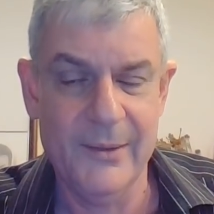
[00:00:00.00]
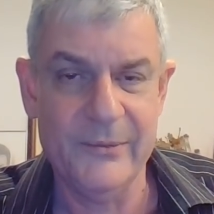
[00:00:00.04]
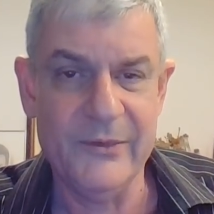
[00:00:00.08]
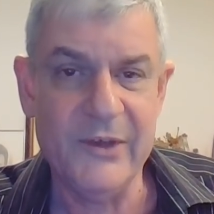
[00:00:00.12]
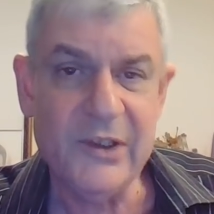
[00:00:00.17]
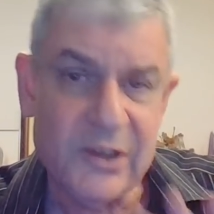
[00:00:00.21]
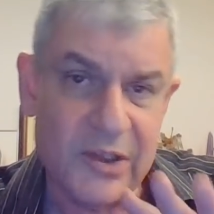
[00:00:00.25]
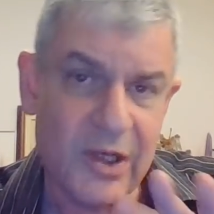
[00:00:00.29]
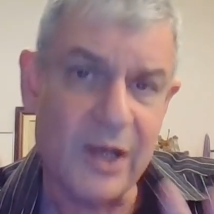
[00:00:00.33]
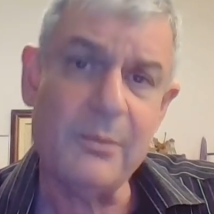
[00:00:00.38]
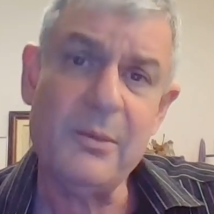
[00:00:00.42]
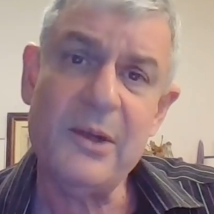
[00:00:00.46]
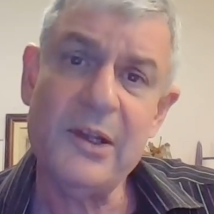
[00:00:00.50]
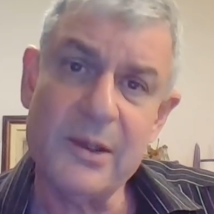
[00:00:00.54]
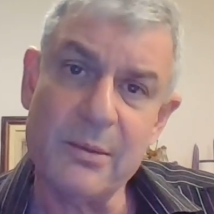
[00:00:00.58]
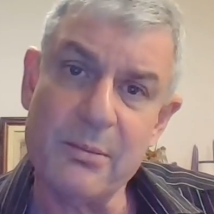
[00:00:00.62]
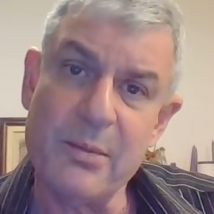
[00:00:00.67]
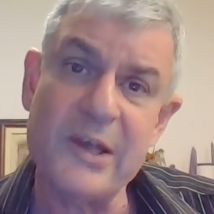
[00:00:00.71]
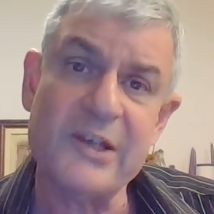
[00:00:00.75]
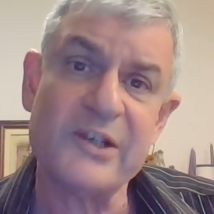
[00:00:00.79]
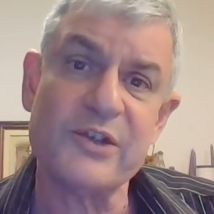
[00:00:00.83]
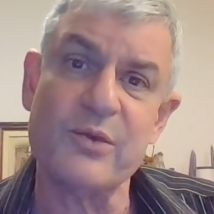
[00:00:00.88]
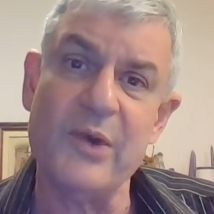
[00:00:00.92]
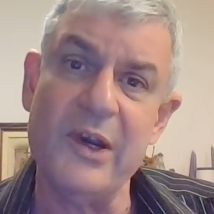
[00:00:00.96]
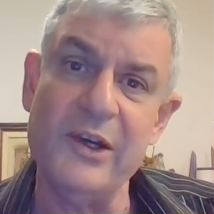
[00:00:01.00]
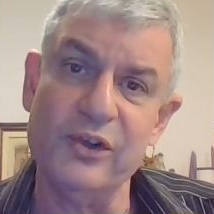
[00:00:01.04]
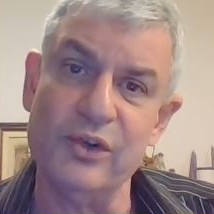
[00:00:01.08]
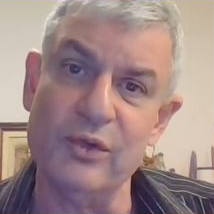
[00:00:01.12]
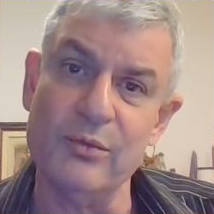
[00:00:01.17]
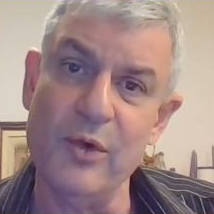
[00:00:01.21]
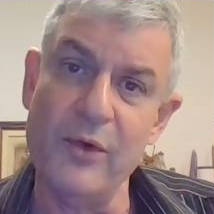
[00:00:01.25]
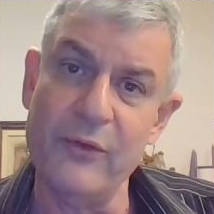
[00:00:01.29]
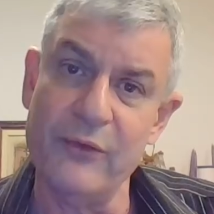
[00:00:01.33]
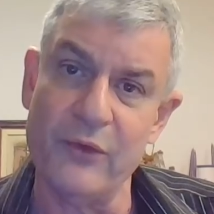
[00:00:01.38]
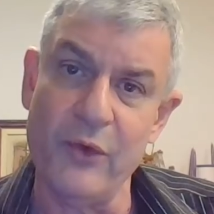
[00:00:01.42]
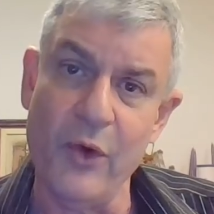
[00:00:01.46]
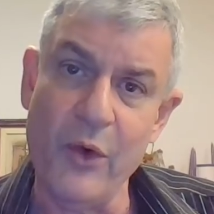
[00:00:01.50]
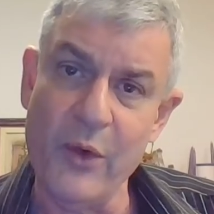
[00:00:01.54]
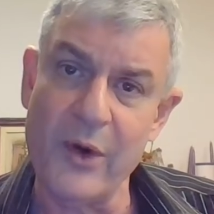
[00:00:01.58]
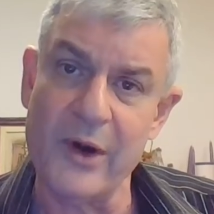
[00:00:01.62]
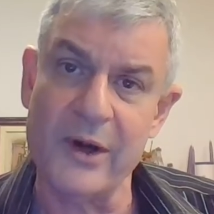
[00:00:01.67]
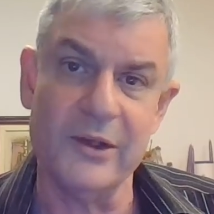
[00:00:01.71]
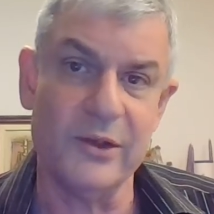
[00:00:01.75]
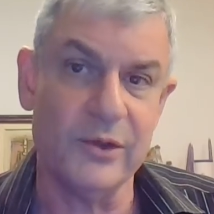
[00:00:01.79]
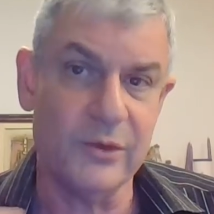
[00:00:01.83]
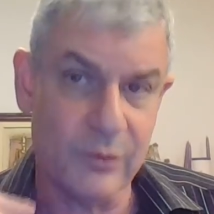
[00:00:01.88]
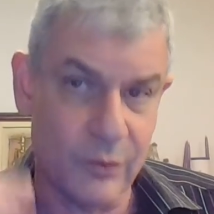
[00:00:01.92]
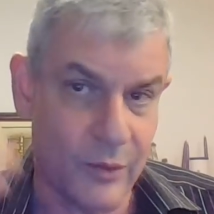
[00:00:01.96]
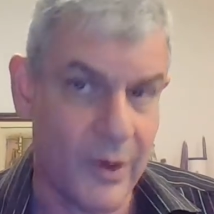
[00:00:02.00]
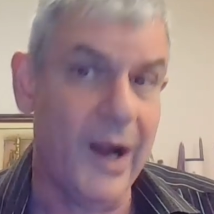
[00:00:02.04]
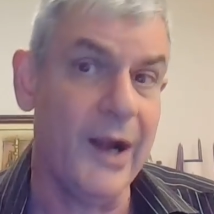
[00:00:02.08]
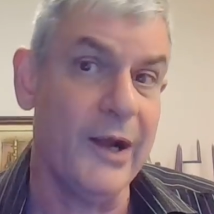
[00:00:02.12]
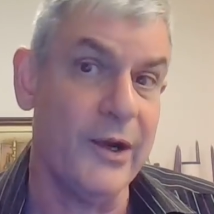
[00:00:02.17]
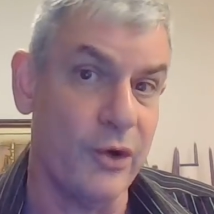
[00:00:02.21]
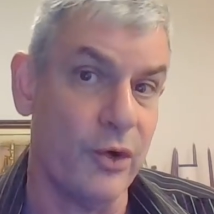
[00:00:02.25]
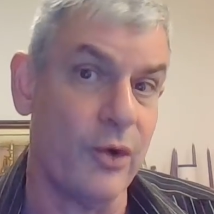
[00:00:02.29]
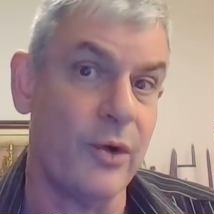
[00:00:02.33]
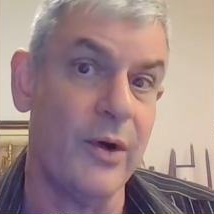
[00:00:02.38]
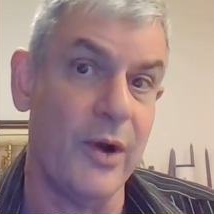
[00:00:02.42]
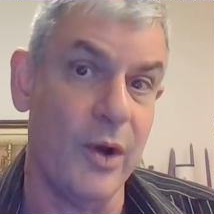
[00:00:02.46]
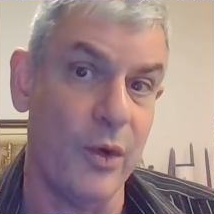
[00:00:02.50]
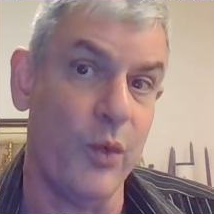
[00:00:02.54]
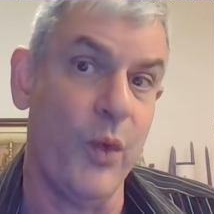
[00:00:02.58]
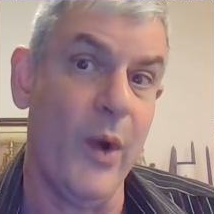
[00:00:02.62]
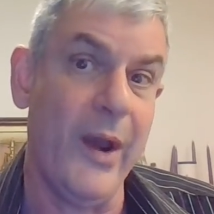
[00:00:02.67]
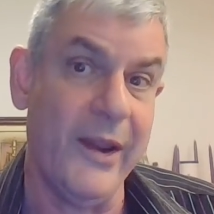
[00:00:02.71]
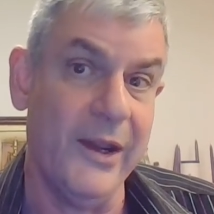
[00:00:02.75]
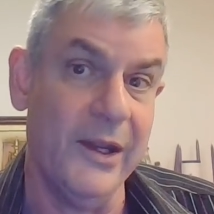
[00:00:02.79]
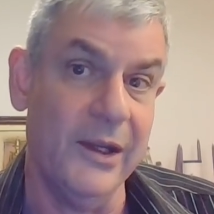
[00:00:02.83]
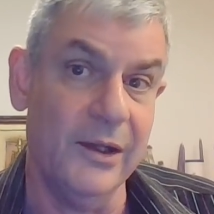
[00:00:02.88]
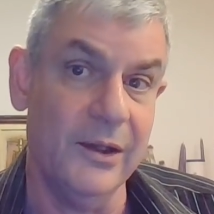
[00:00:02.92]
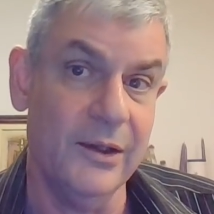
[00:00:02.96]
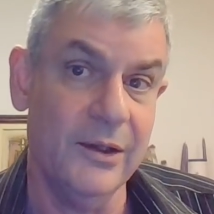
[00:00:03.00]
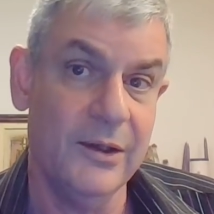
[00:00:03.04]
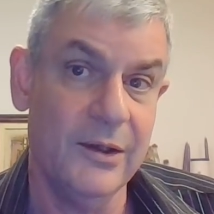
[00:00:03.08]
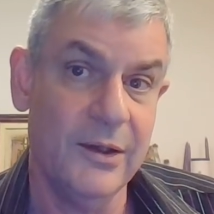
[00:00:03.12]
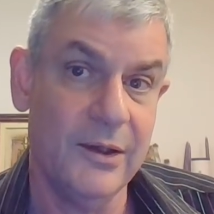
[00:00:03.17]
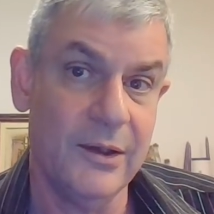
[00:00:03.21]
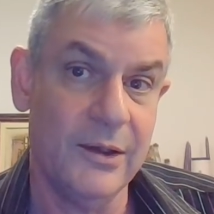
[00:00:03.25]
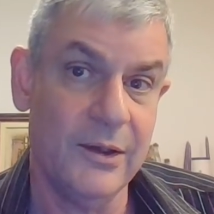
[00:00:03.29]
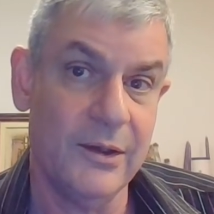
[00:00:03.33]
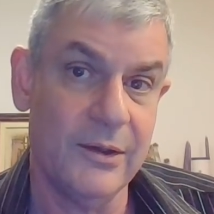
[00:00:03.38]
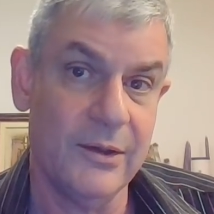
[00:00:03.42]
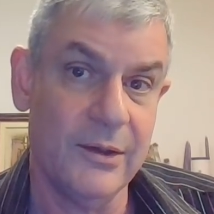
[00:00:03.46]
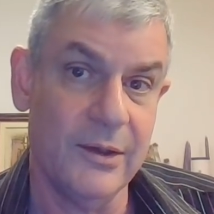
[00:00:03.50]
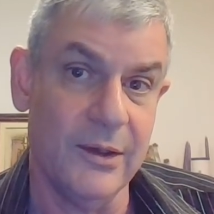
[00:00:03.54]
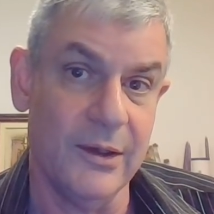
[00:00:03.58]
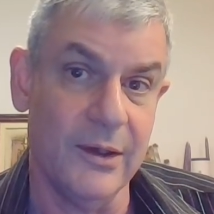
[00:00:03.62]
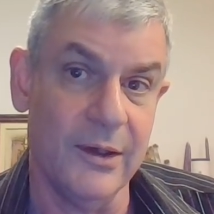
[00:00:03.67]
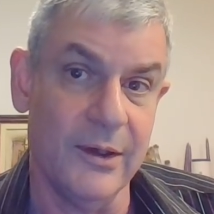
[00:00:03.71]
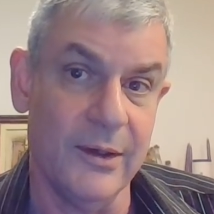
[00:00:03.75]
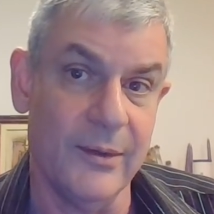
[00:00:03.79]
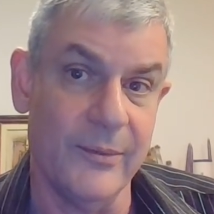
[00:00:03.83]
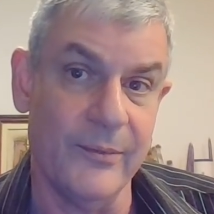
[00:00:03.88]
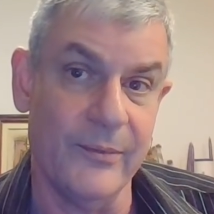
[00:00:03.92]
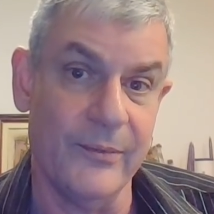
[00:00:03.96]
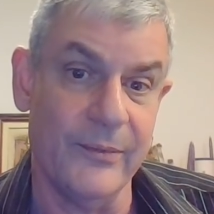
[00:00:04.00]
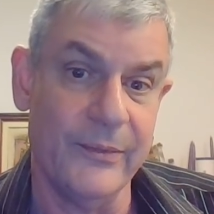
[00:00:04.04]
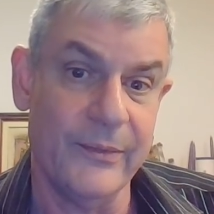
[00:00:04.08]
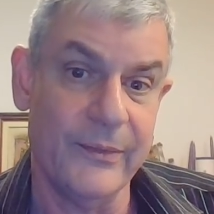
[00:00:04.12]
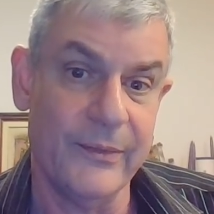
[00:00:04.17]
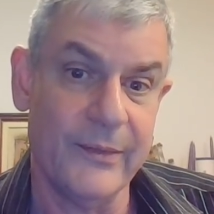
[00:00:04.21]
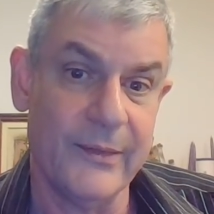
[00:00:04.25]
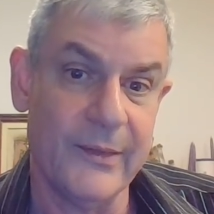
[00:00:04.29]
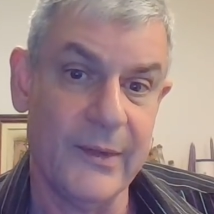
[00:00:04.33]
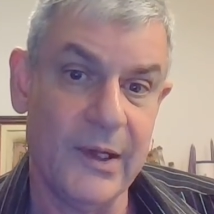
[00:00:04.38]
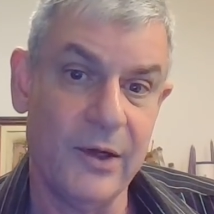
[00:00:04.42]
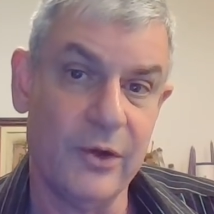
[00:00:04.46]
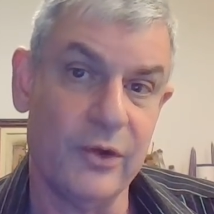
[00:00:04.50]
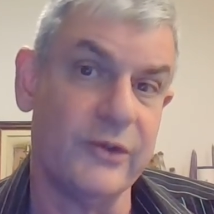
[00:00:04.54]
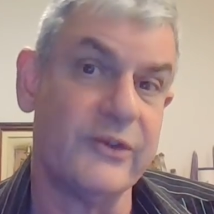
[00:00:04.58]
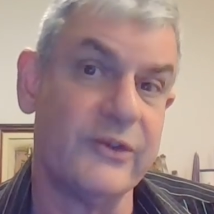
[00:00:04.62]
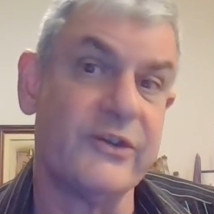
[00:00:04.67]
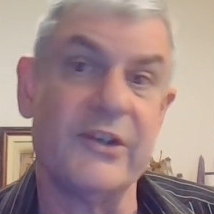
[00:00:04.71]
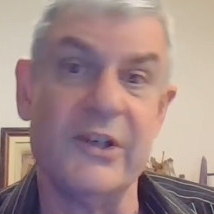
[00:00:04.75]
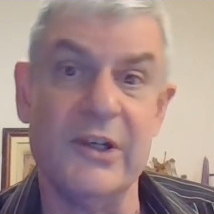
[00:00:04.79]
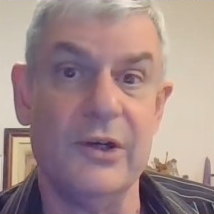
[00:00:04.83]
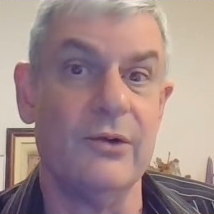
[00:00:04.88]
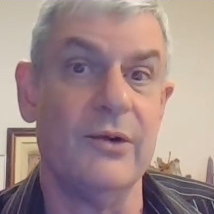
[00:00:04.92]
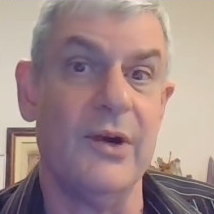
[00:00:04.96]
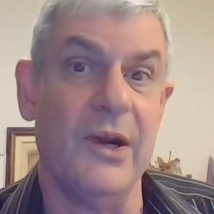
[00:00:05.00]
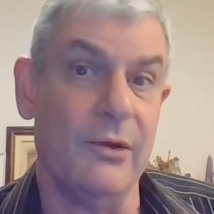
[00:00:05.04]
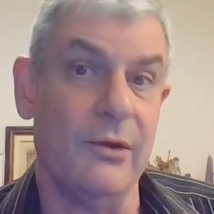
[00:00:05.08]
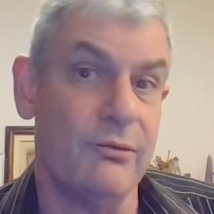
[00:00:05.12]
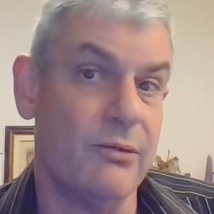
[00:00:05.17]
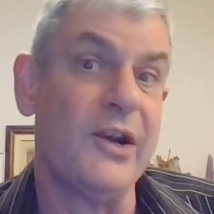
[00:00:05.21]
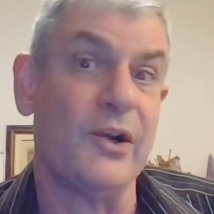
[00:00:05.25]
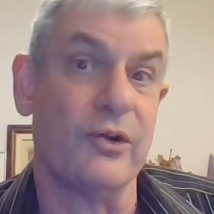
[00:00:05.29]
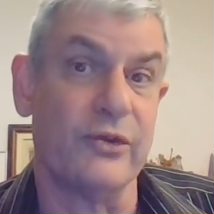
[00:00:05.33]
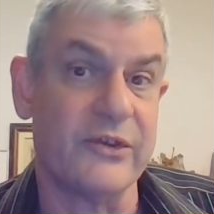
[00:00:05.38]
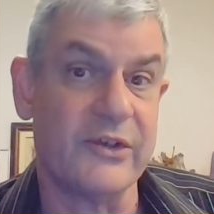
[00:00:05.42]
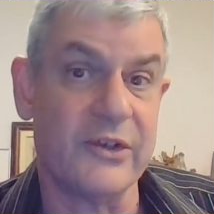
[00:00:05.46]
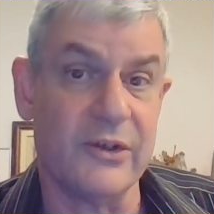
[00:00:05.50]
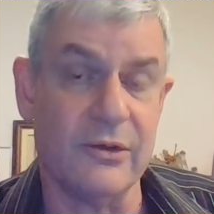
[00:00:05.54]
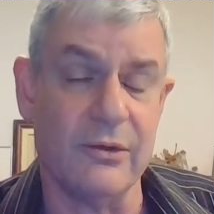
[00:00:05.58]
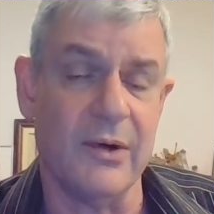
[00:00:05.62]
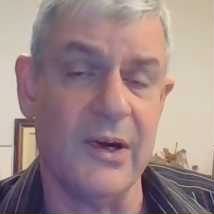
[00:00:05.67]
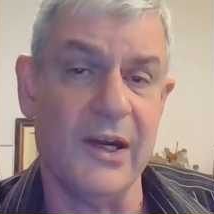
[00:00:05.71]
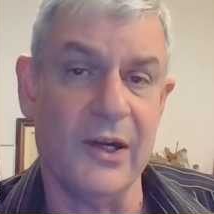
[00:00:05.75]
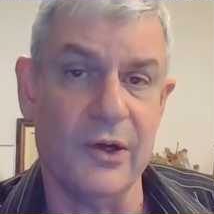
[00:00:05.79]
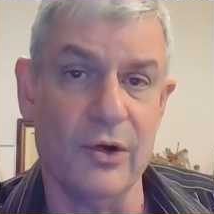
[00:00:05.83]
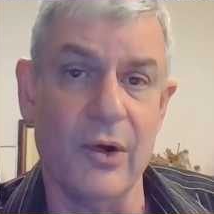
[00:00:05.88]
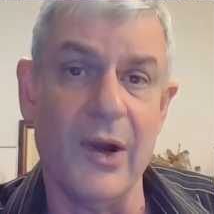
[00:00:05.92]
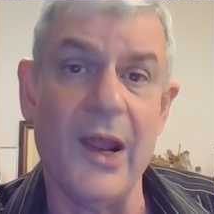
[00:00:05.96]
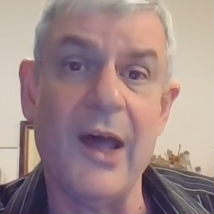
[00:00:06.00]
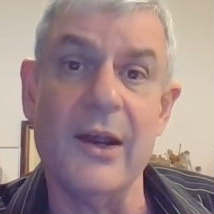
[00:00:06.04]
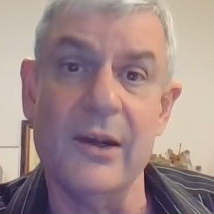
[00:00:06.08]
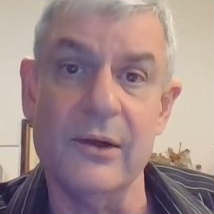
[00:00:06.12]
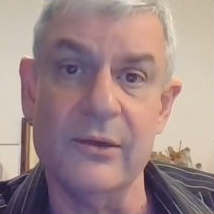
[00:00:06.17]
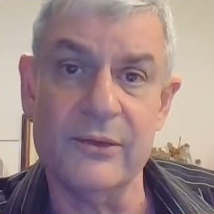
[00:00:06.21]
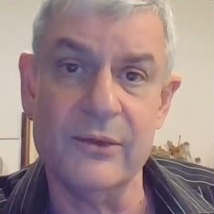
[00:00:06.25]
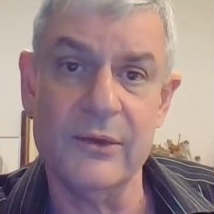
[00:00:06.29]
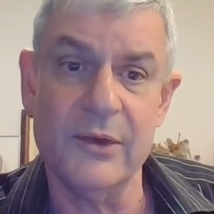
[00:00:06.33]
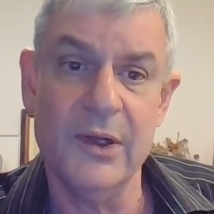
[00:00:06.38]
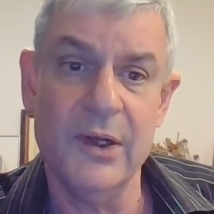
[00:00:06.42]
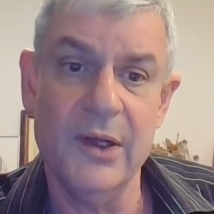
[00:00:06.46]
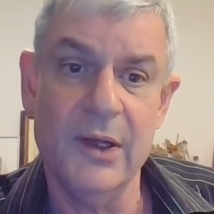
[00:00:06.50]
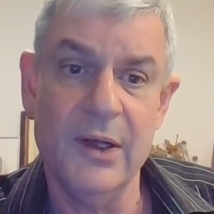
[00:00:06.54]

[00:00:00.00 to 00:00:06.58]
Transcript: Determine the best way to move forward while you're away, reconsidering your life.